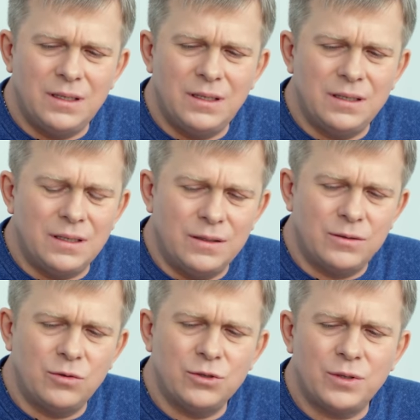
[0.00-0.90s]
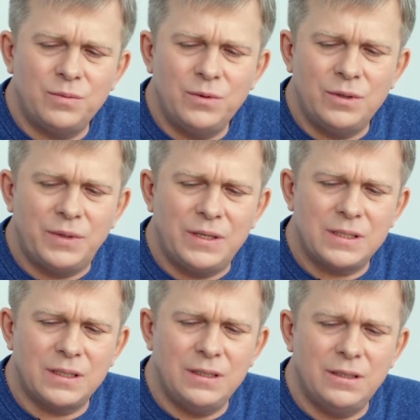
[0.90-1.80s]
and what will happen is what
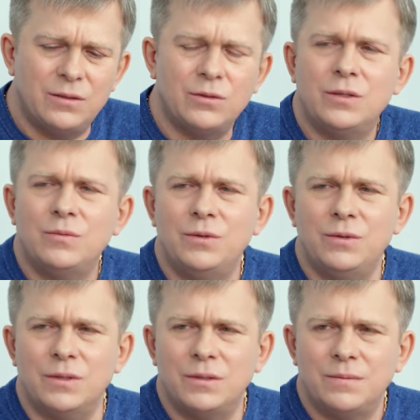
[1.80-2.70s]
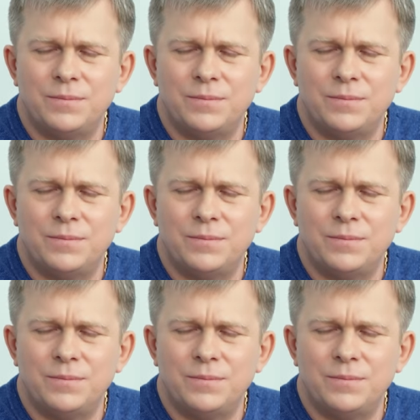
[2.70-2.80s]
will be. But I'll say